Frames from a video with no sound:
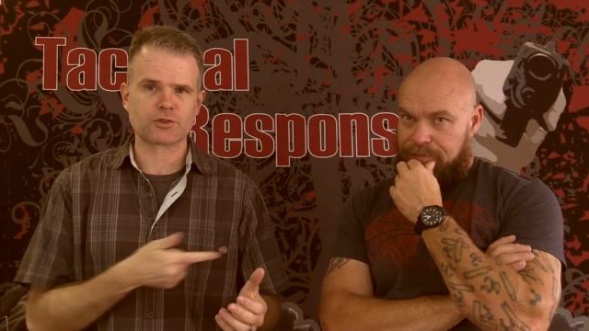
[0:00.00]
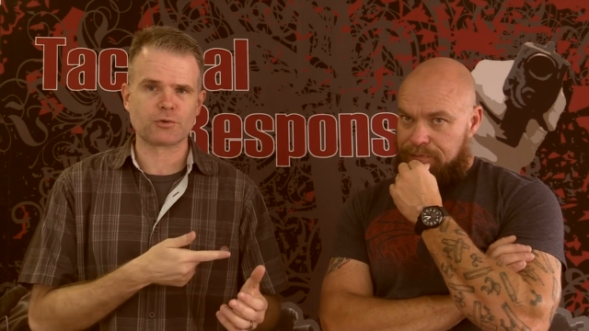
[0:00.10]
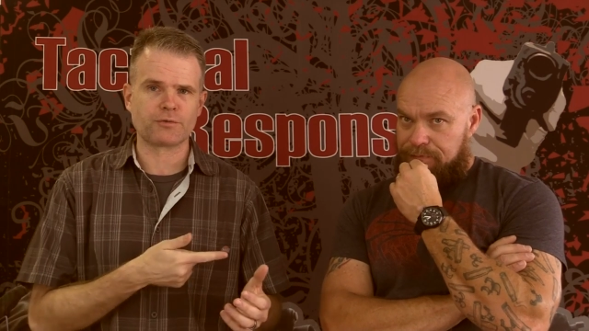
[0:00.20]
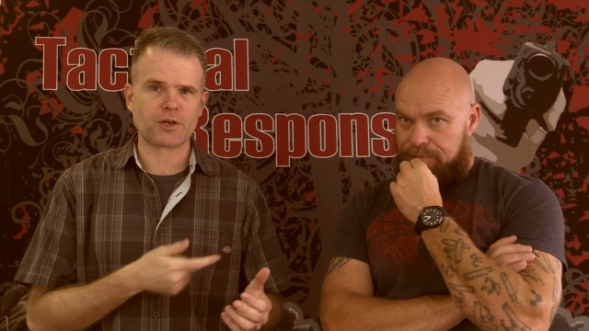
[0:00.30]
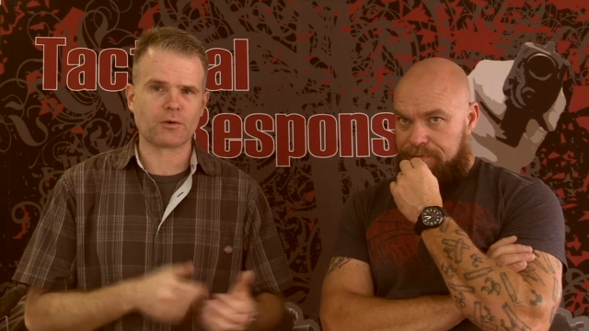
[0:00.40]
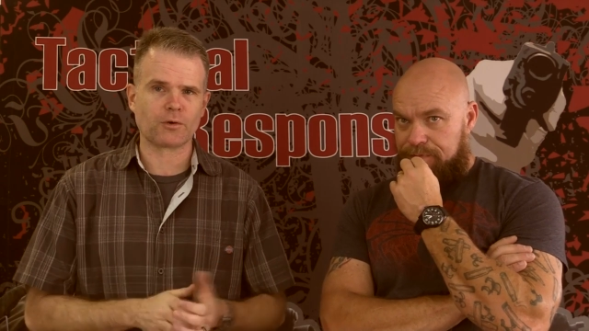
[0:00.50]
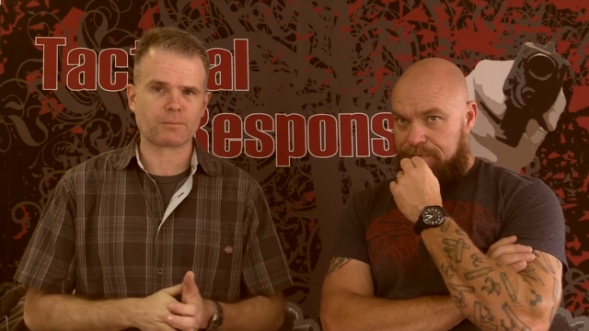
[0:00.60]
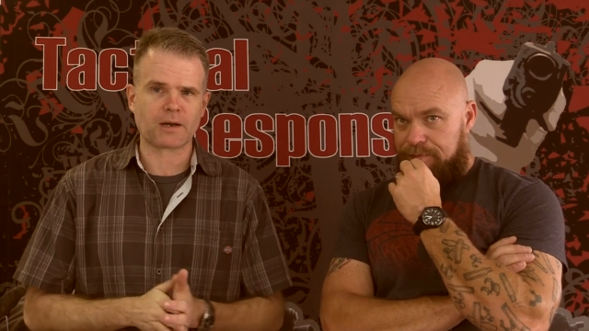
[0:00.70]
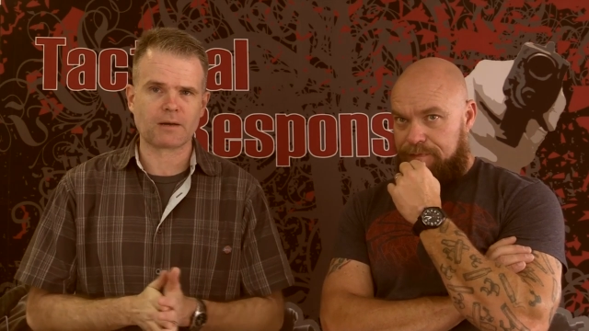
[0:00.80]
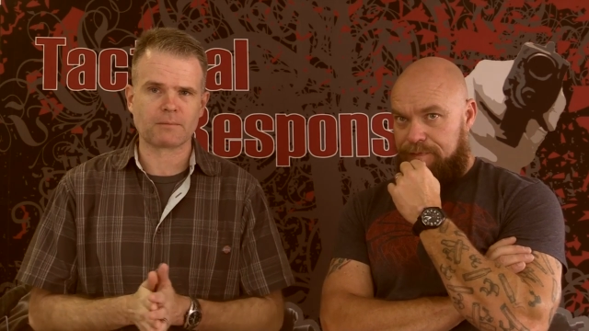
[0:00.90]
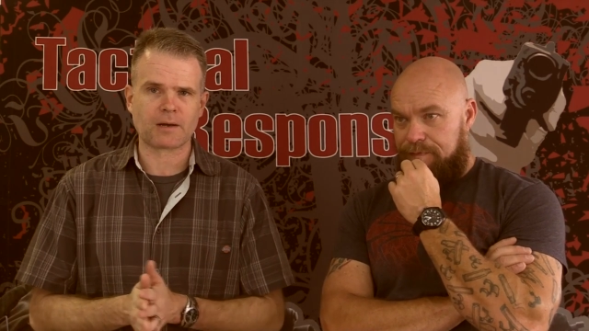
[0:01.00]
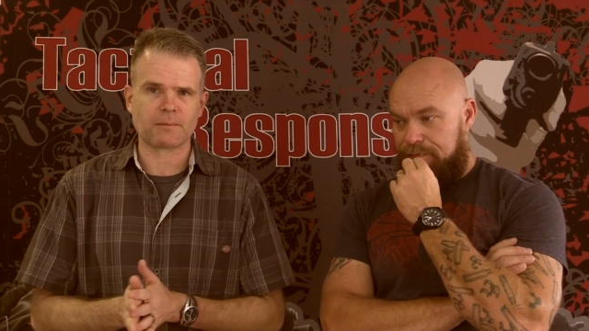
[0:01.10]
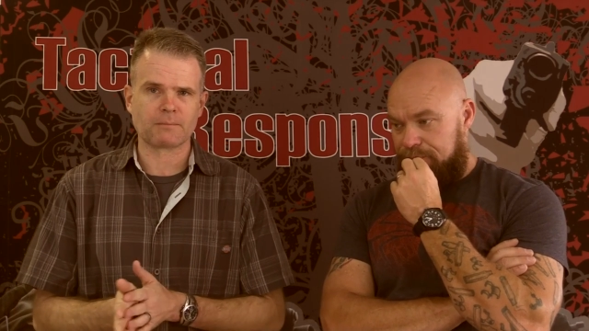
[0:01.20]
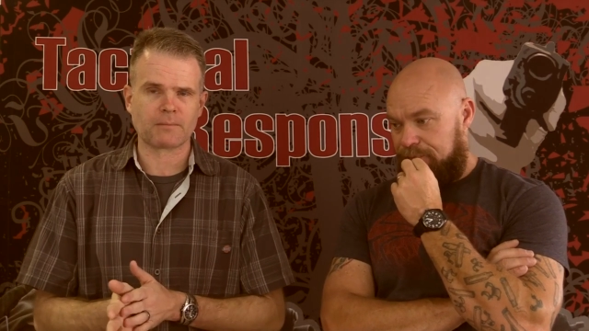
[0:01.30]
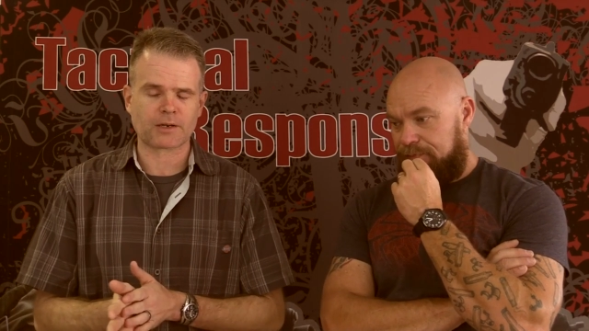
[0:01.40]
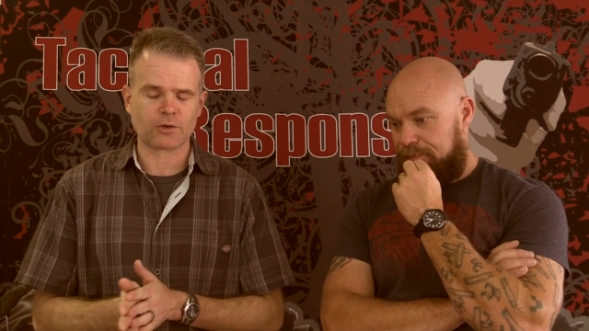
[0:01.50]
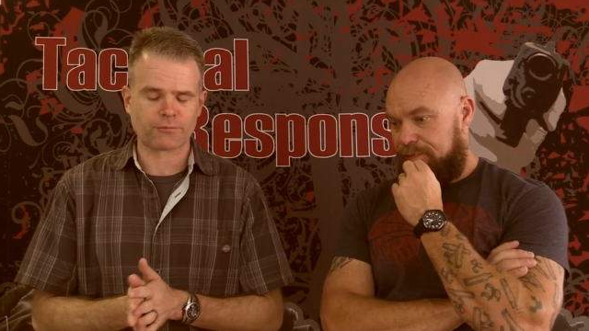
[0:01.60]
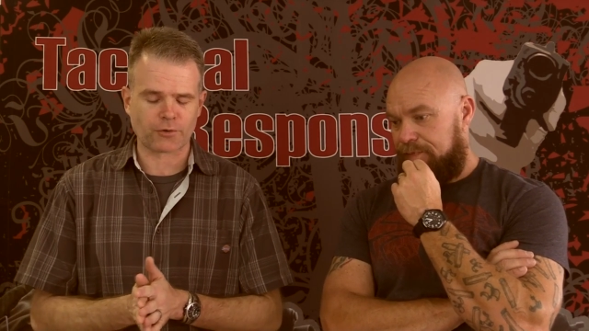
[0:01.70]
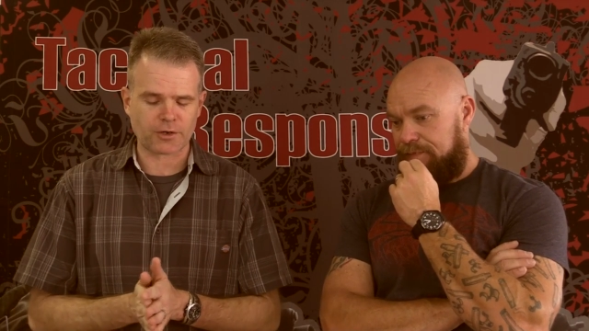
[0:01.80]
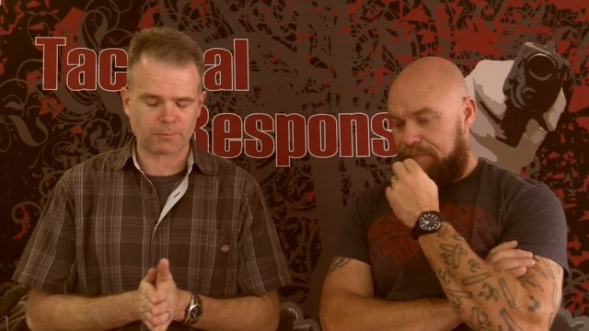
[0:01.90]
Speaker 1: shoot a video with my my, my
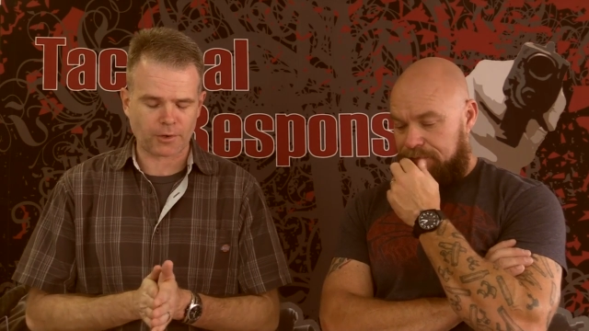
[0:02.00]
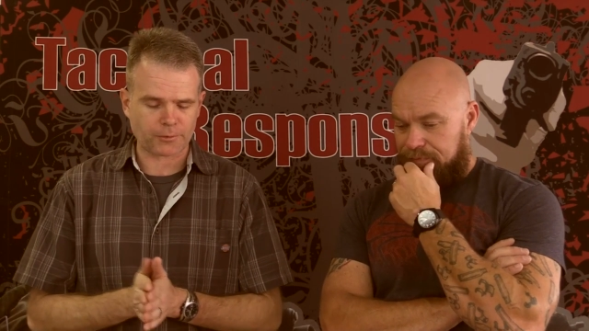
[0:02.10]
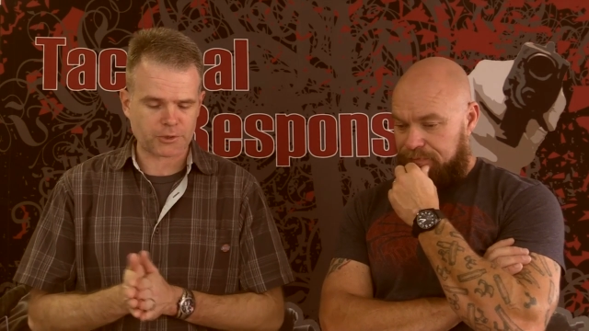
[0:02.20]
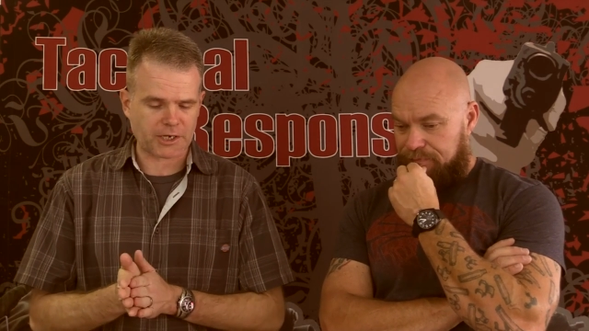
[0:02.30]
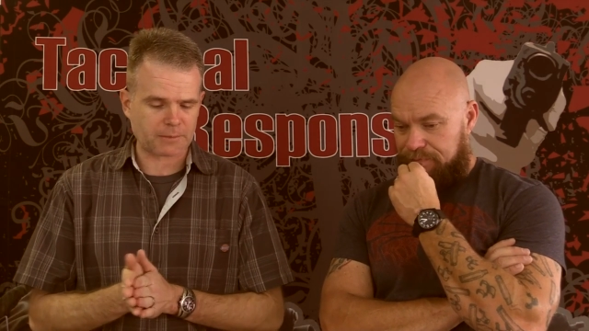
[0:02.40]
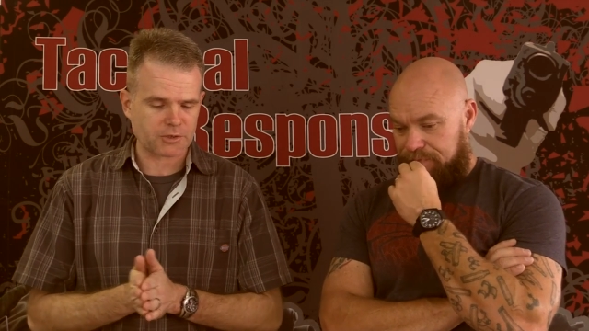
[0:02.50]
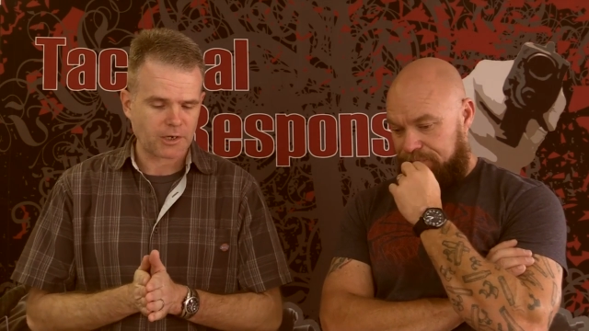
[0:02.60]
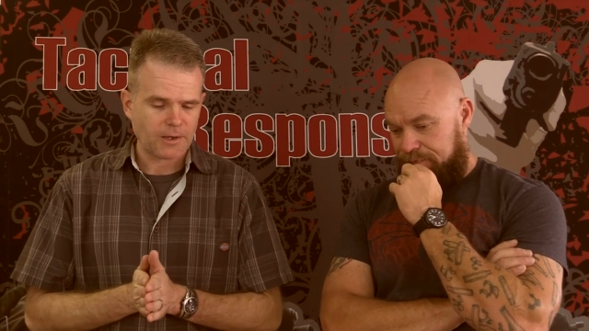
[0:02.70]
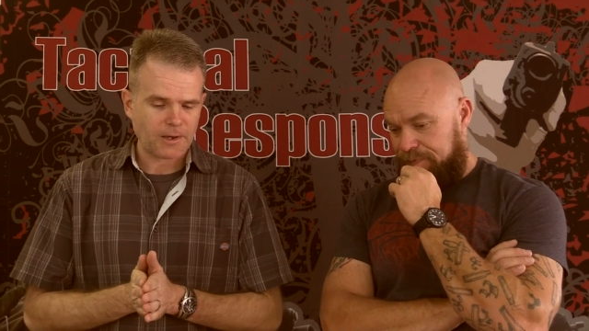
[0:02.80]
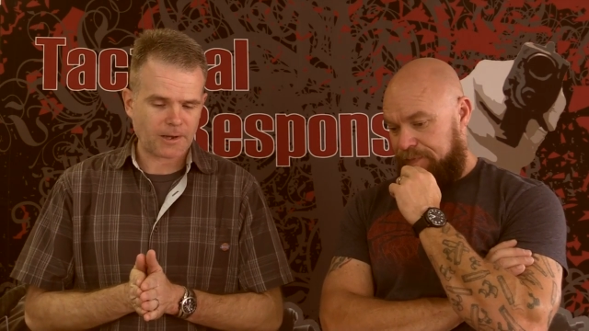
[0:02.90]
good friend and brother James?